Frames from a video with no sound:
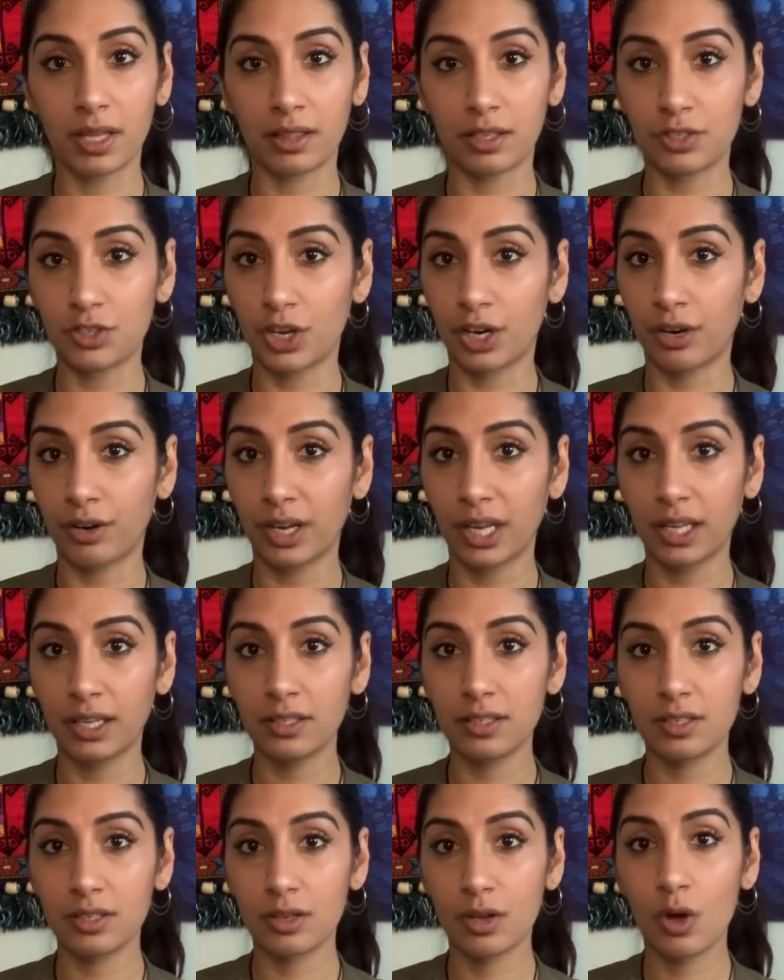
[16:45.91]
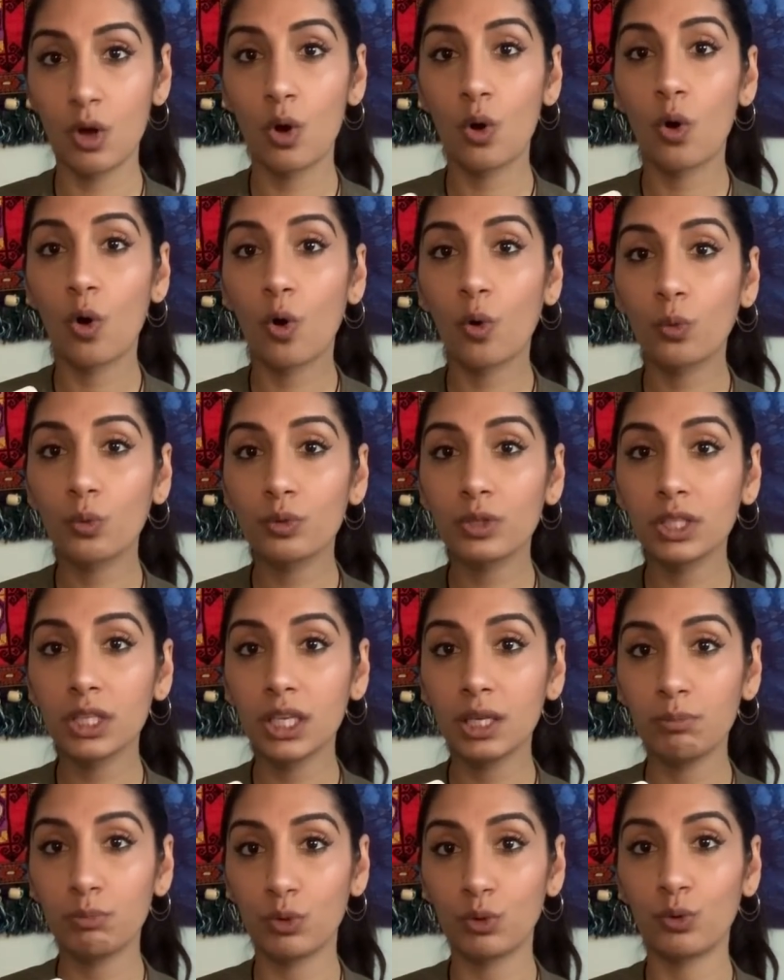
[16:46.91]
The Chariot only
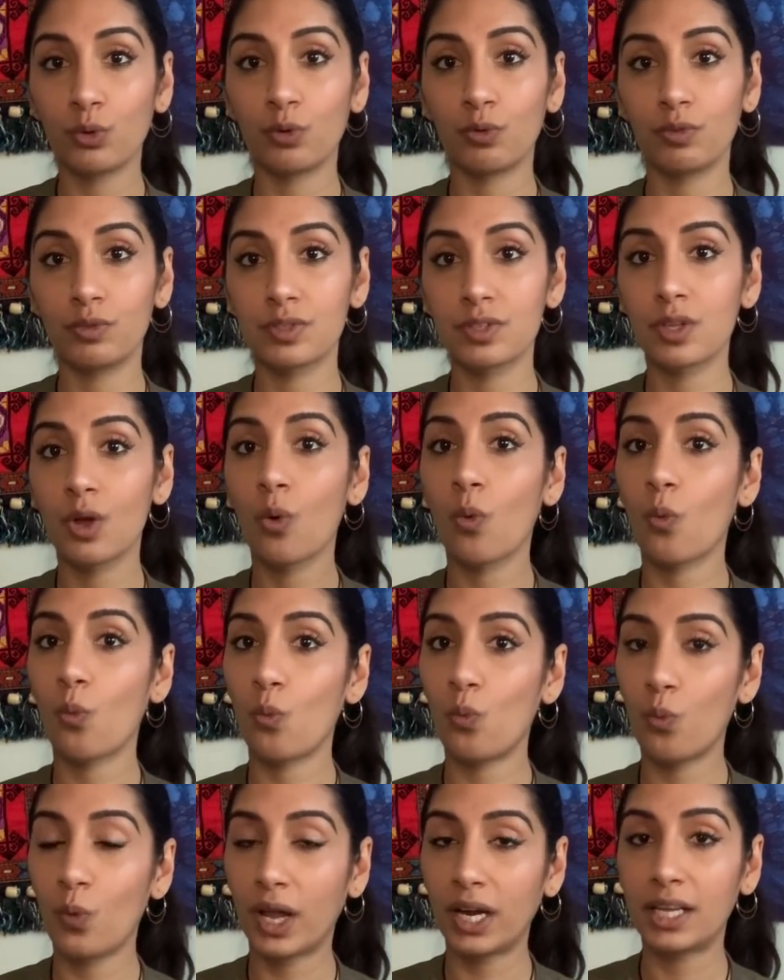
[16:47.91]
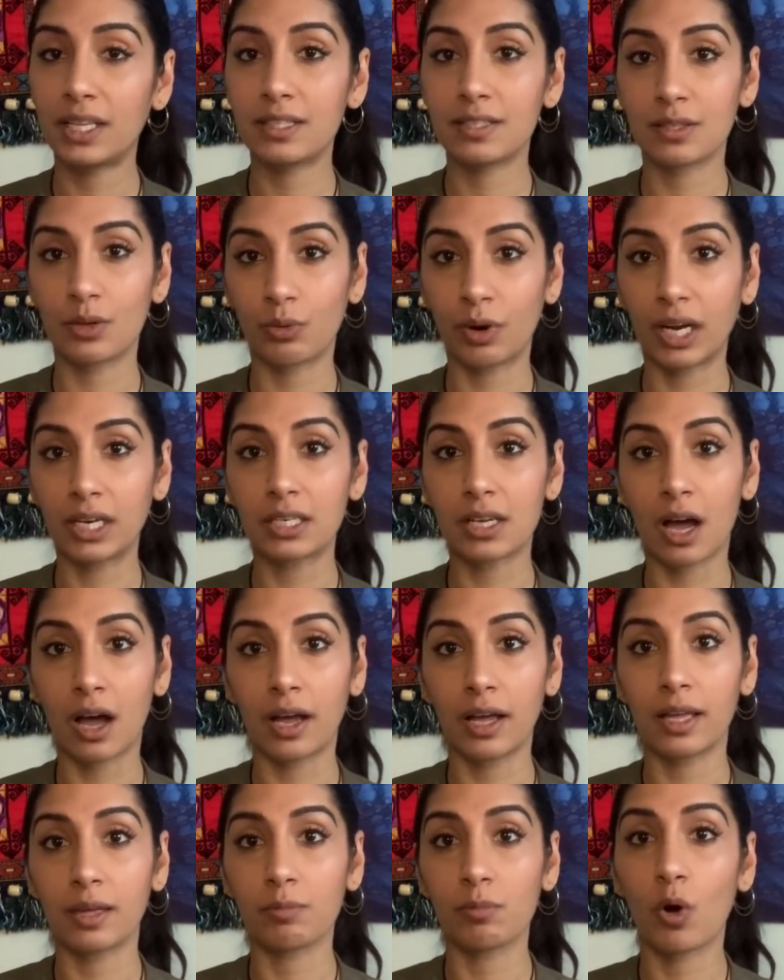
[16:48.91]
moves when it's the right
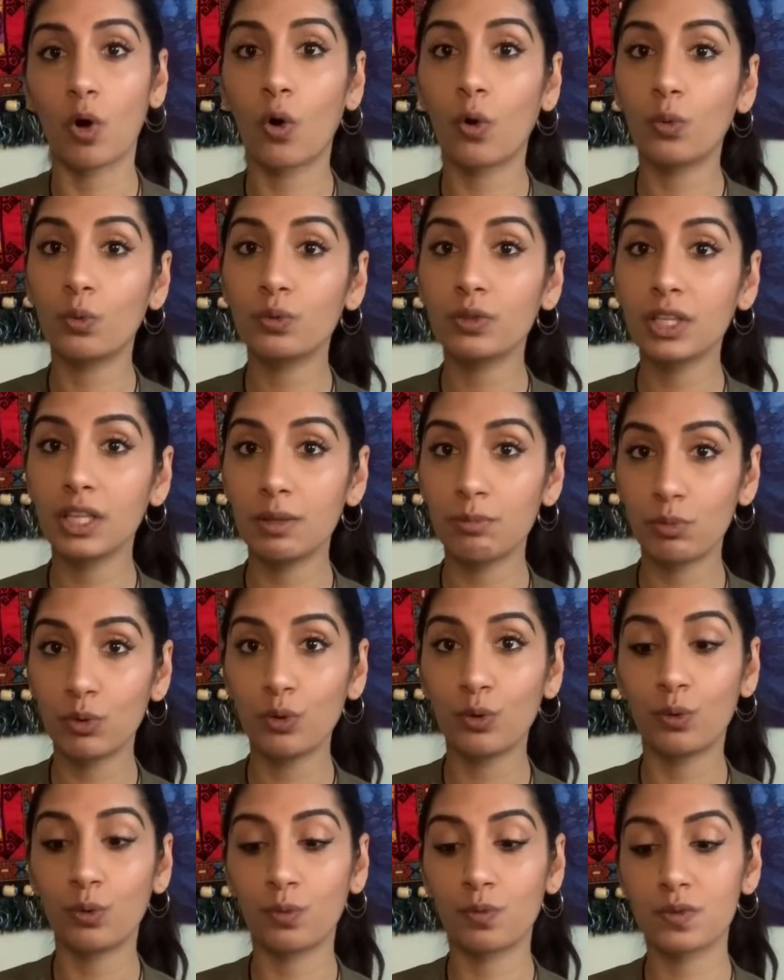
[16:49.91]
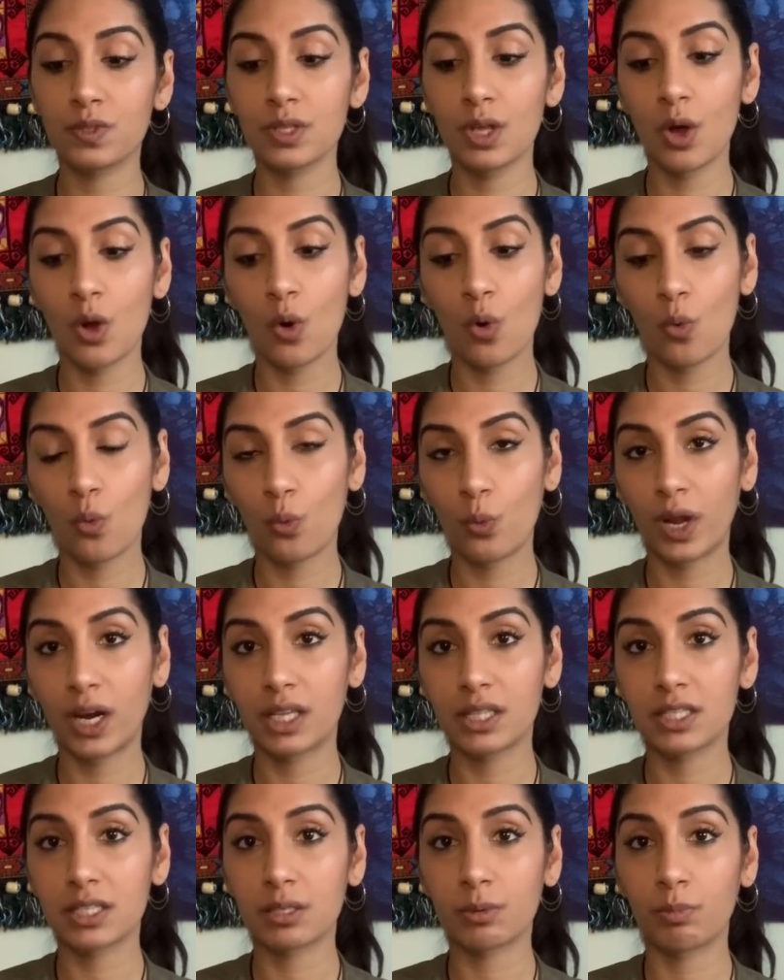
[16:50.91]
time, only moves when
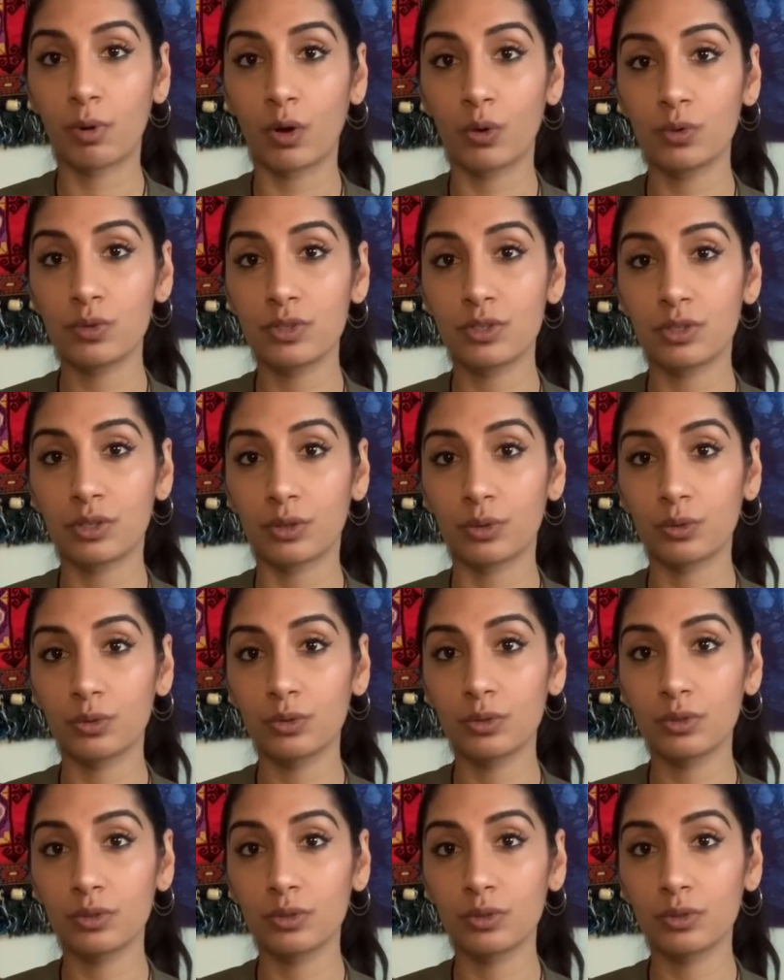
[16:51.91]
it's supposed to.